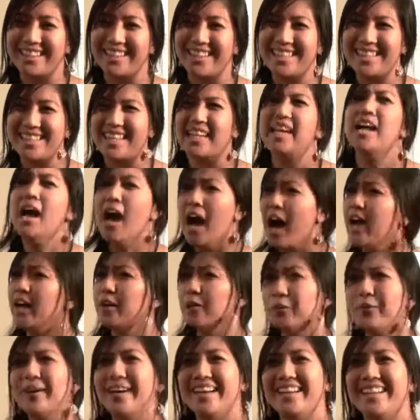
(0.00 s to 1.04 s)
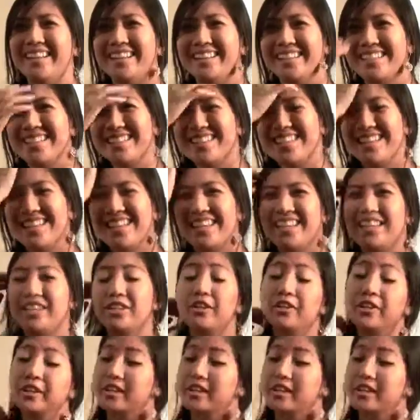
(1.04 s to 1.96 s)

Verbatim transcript: And they said, I will. And you know,